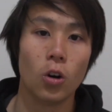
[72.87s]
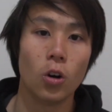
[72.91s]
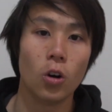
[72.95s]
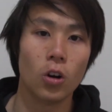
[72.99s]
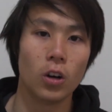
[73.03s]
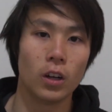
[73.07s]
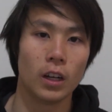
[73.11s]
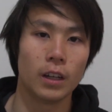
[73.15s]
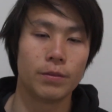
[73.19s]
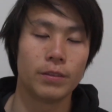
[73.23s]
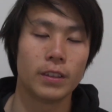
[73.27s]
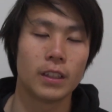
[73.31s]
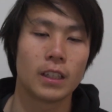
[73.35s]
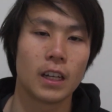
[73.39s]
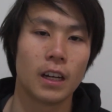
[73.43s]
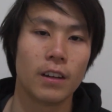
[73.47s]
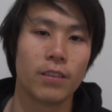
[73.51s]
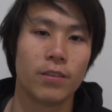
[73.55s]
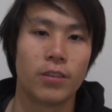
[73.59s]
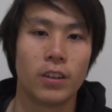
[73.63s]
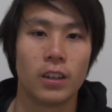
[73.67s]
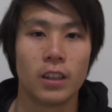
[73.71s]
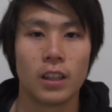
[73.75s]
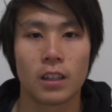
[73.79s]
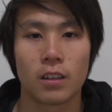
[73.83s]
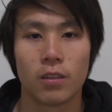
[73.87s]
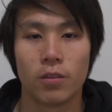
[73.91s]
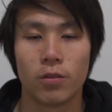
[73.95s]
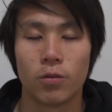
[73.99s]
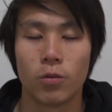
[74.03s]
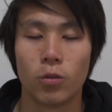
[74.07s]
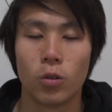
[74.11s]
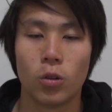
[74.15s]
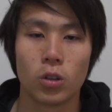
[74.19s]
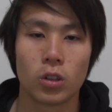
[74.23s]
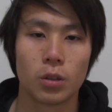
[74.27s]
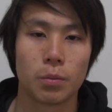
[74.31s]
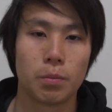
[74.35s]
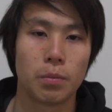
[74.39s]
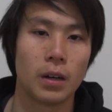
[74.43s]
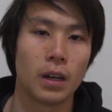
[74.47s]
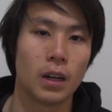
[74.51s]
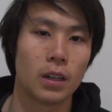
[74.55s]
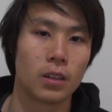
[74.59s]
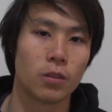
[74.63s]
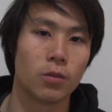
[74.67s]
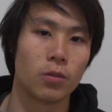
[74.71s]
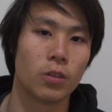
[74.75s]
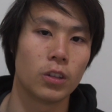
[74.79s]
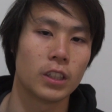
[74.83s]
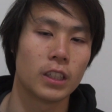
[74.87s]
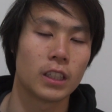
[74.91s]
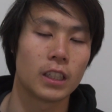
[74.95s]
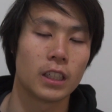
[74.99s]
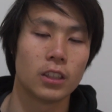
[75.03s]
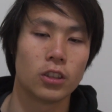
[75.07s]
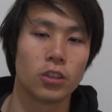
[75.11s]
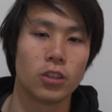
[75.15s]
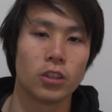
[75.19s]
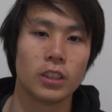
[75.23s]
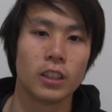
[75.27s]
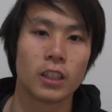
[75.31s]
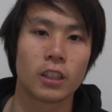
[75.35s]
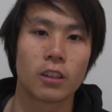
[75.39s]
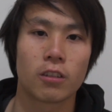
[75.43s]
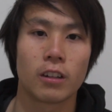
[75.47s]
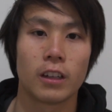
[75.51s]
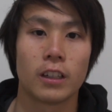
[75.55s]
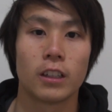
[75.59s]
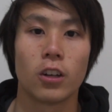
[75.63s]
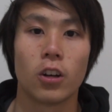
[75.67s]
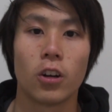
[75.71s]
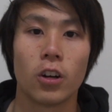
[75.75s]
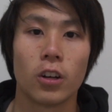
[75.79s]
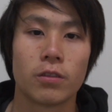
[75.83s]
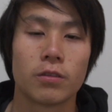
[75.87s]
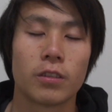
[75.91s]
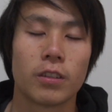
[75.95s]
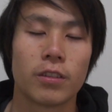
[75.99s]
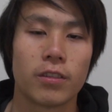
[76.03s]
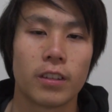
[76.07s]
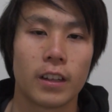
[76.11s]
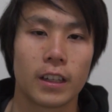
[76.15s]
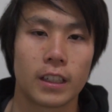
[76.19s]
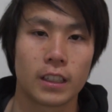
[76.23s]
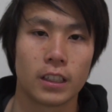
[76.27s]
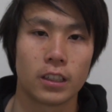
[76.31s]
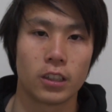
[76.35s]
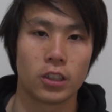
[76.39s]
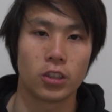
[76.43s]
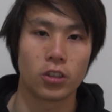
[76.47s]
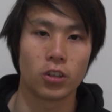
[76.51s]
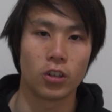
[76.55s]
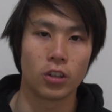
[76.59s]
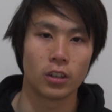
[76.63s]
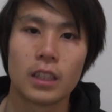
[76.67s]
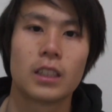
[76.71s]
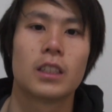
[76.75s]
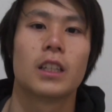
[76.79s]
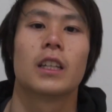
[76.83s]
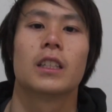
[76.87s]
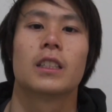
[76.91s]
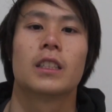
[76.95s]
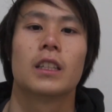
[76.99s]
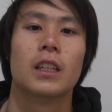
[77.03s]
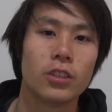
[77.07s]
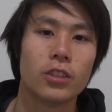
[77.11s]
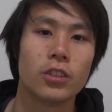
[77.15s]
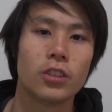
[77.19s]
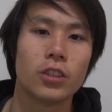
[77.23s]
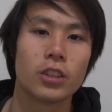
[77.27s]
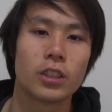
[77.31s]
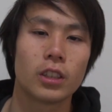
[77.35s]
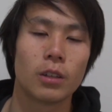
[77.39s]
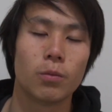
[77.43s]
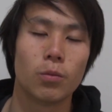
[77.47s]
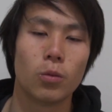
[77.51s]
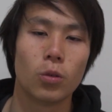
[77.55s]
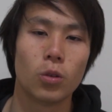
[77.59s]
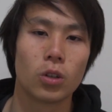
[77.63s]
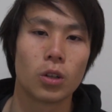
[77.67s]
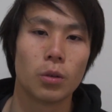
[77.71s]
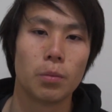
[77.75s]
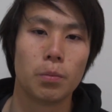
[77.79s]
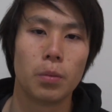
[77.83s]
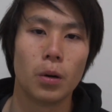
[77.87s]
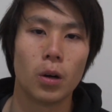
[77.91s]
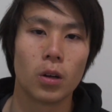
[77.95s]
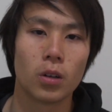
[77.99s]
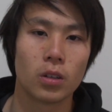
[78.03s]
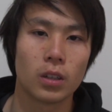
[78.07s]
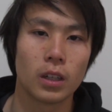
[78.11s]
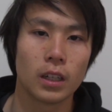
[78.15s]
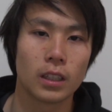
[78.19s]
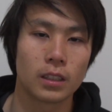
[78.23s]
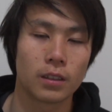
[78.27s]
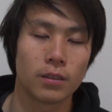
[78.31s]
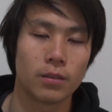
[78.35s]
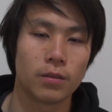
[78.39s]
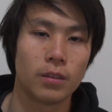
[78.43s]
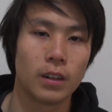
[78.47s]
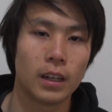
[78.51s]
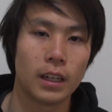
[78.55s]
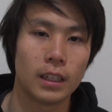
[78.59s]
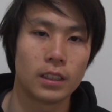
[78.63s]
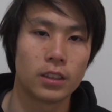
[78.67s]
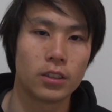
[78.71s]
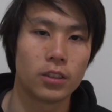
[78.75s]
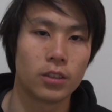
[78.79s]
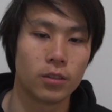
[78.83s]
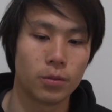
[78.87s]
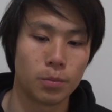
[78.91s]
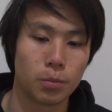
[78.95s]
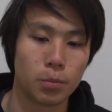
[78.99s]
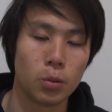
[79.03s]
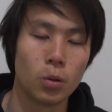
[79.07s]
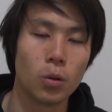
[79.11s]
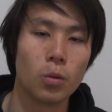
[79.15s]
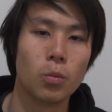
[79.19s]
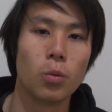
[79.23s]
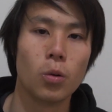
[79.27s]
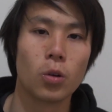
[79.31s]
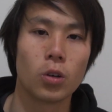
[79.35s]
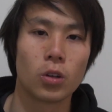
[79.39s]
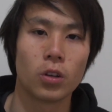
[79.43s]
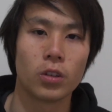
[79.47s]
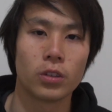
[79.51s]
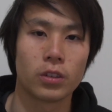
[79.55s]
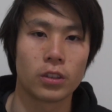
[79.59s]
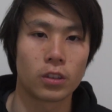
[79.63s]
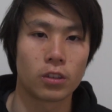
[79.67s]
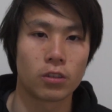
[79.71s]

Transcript: Or if you can't find like a water bottle, what you can do, you can create your own reflection shot, such as use a water bottle as a way to pour water on the